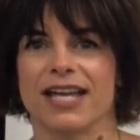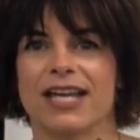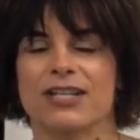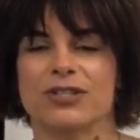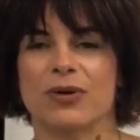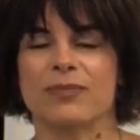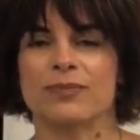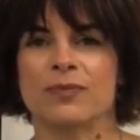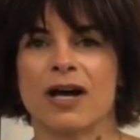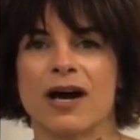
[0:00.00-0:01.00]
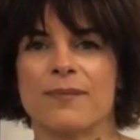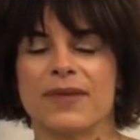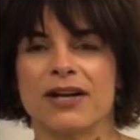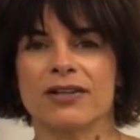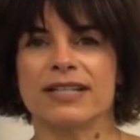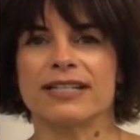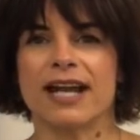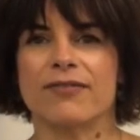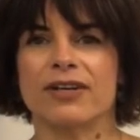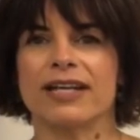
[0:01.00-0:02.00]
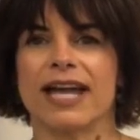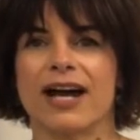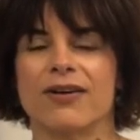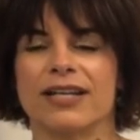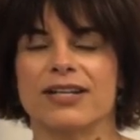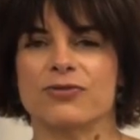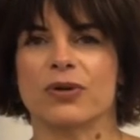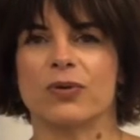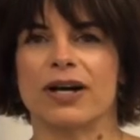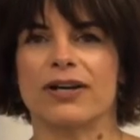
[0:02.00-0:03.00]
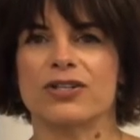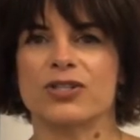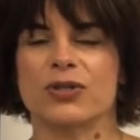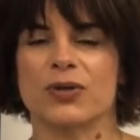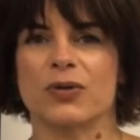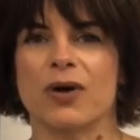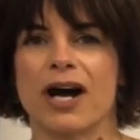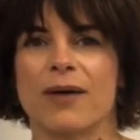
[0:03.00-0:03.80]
So in Maryland, every county is required to